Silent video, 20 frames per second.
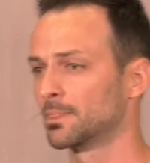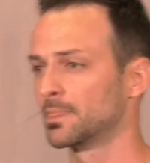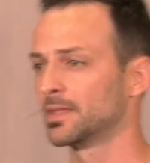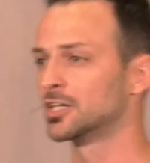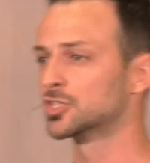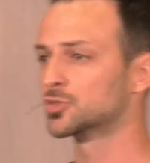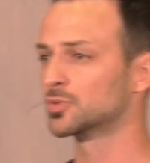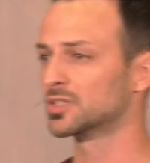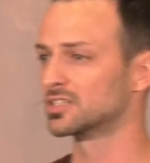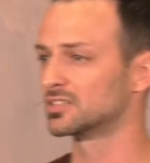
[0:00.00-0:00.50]

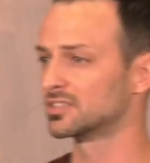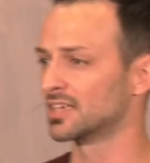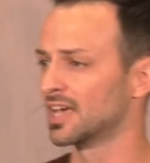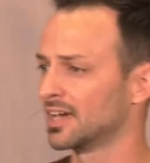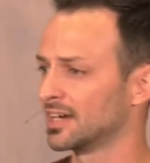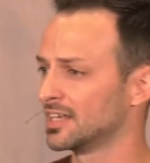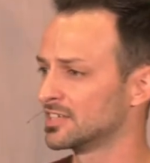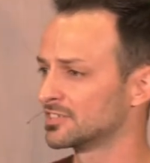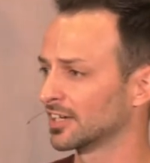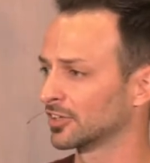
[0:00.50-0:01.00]
Here's what he's
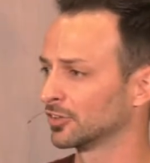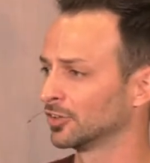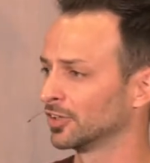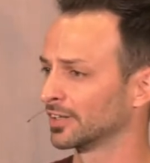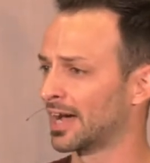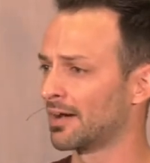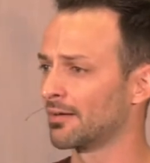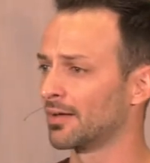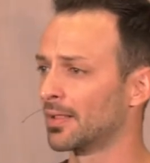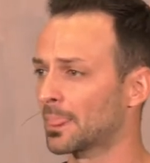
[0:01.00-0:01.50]
saying. He's like, look,
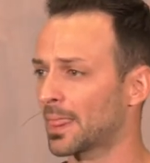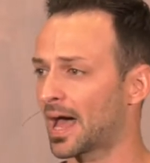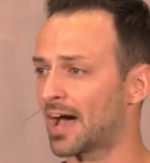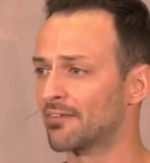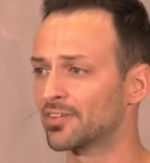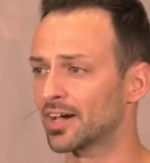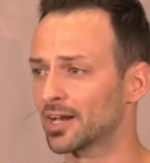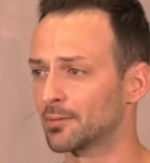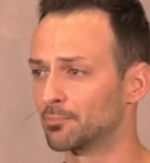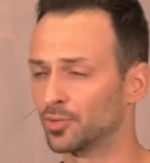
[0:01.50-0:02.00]
I've
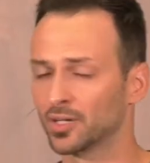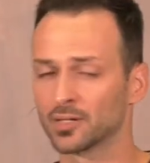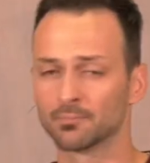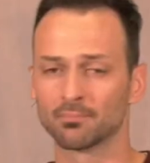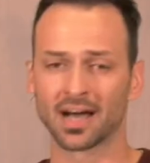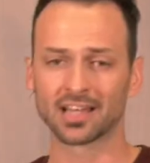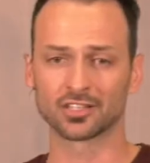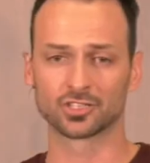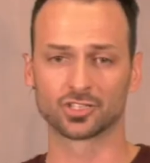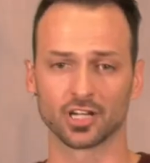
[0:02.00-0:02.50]
got to bring
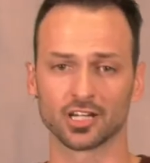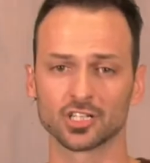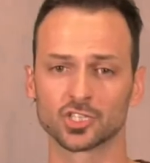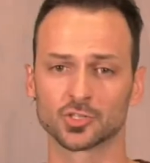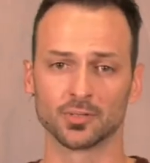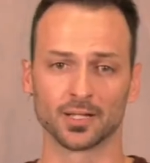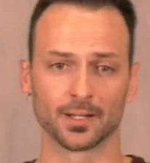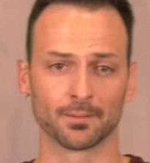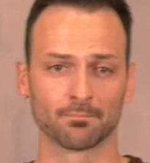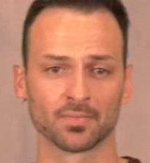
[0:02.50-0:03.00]
my
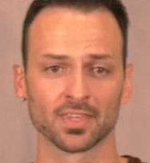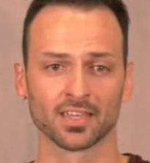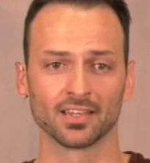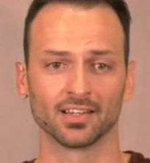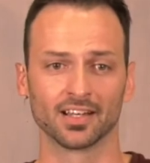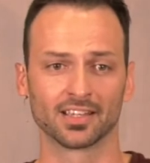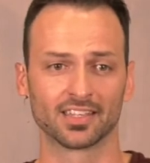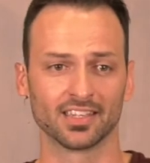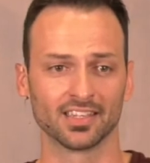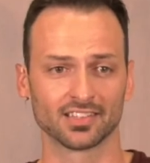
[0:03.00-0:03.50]
judgment
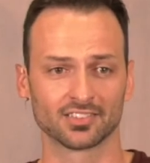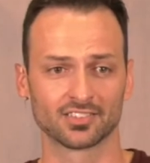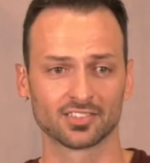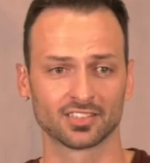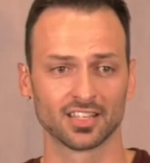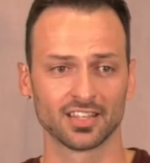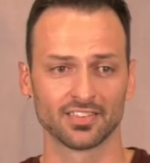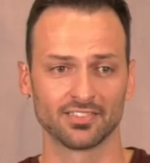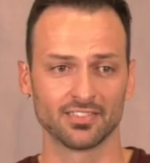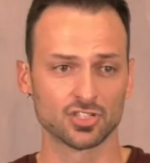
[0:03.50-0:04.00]
against
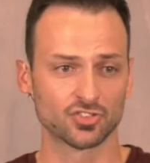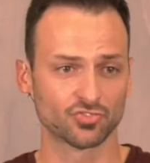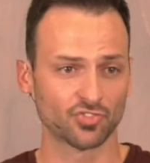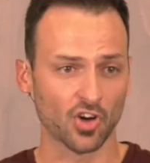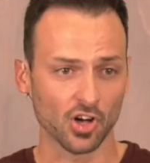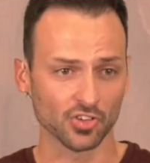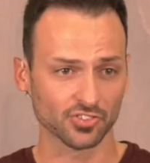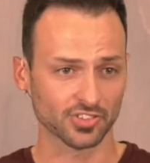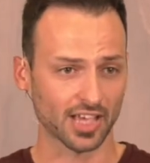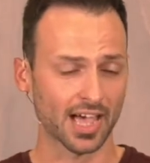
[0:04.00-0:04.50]
these
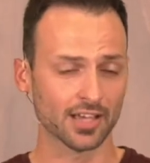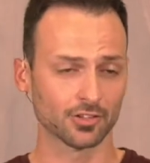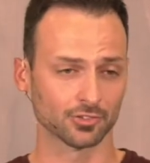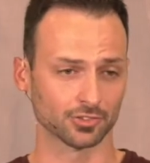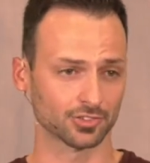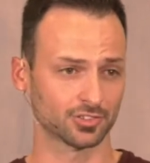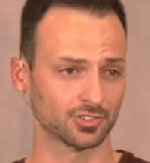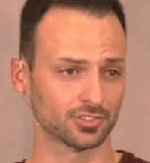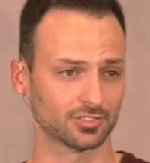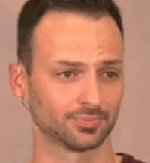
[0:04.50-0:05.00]
false
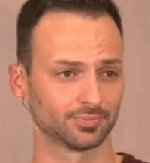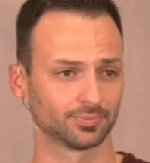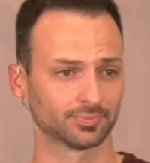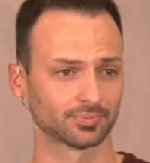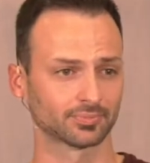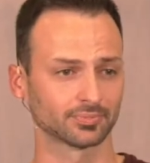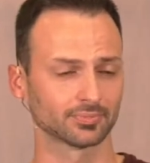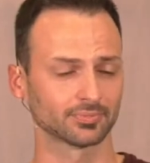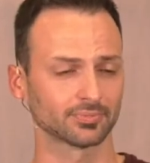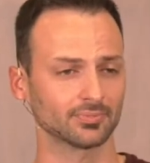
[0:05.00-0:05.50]
idols.
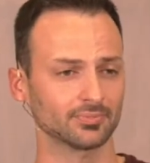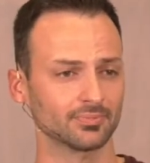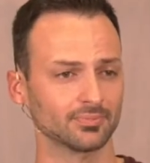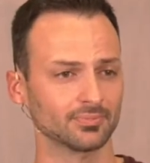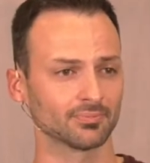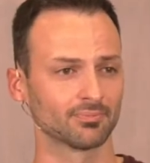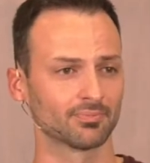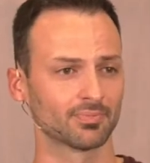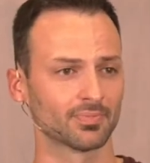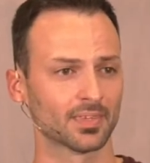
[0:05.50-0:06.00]

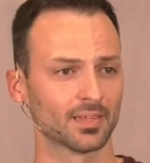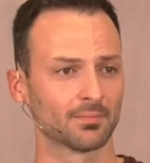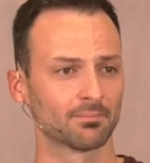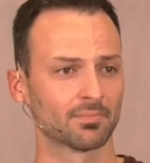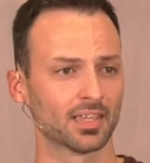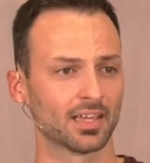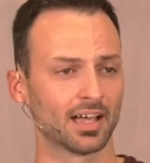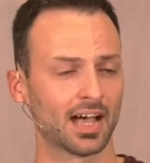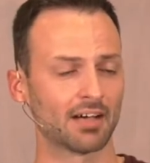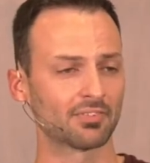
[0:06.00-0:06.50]

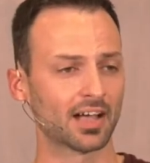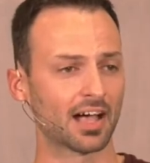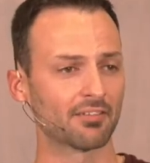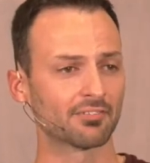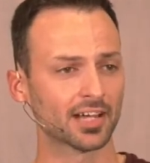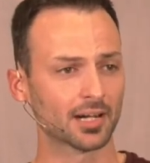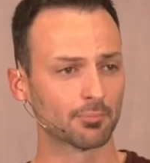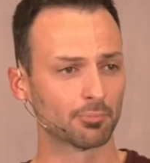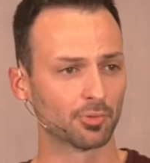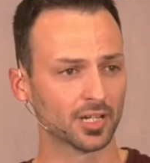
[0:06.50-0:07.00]
I've
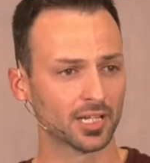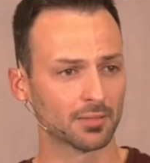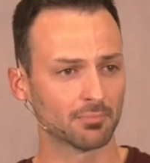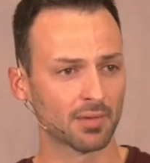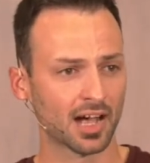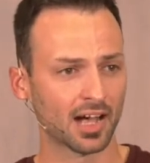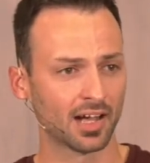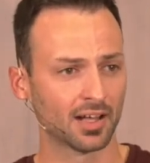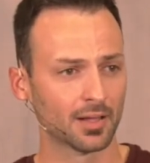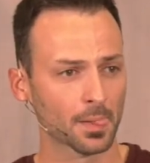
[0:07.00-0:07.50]
got to bring
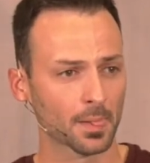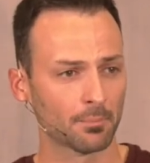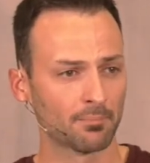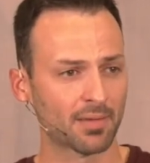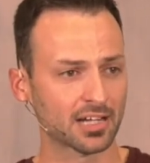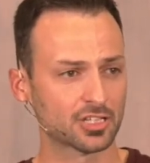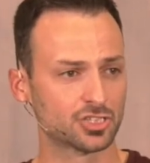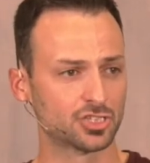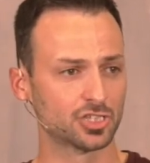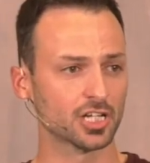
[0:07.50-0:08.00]
my
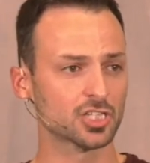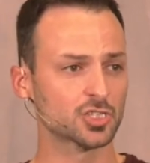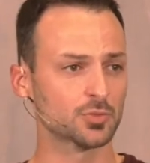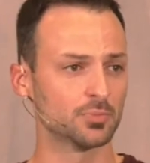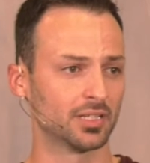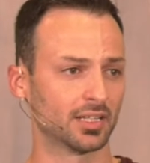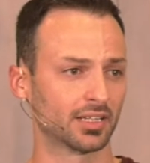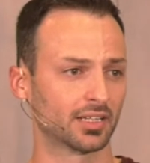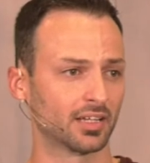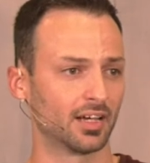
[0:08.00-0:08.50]

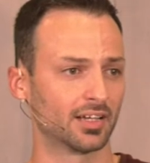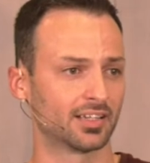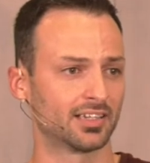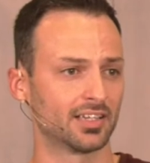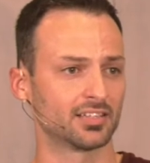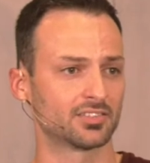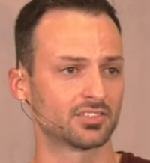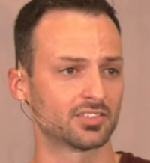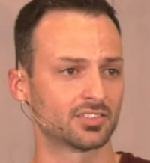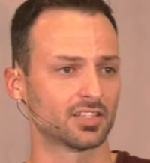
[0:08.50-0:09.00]
judgment
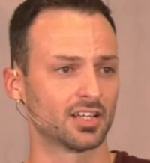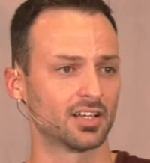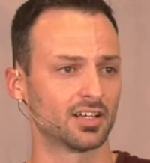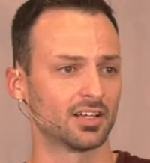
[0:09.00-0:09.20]
against